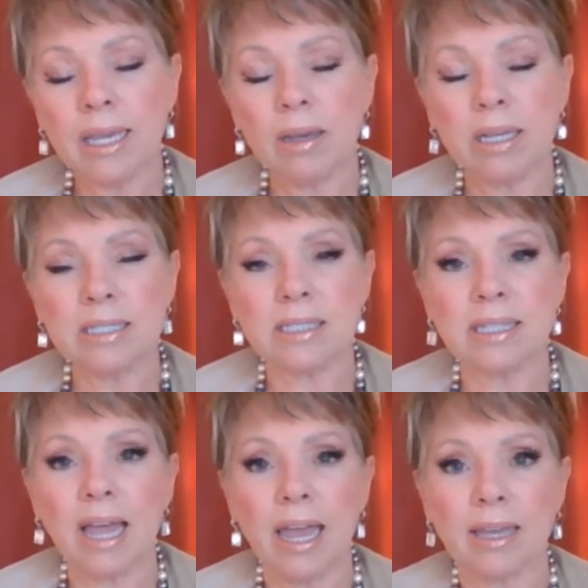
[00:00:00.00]
is
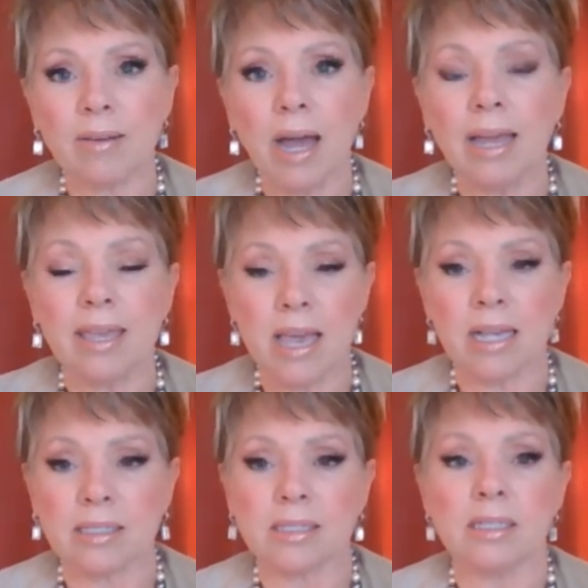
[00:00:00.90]
like a
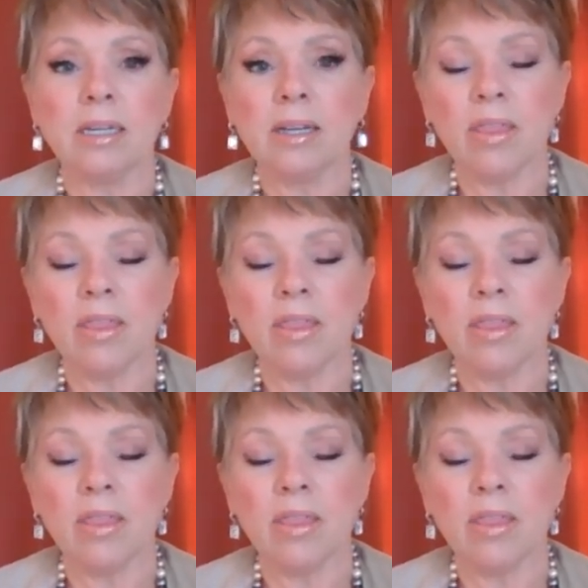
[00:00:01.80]
guest